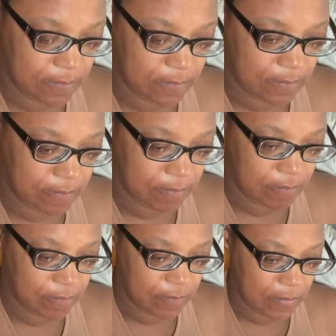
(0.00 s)
clear.
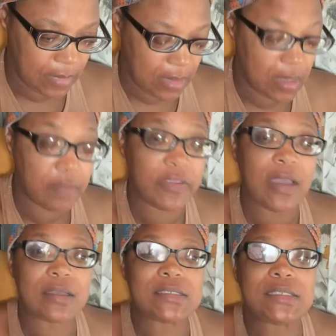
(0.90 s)
If
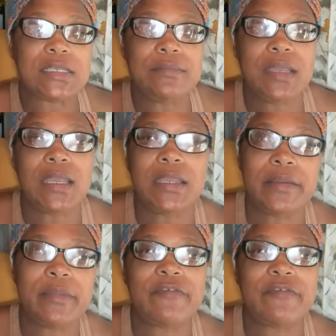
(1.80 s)
y'all could see me and hear me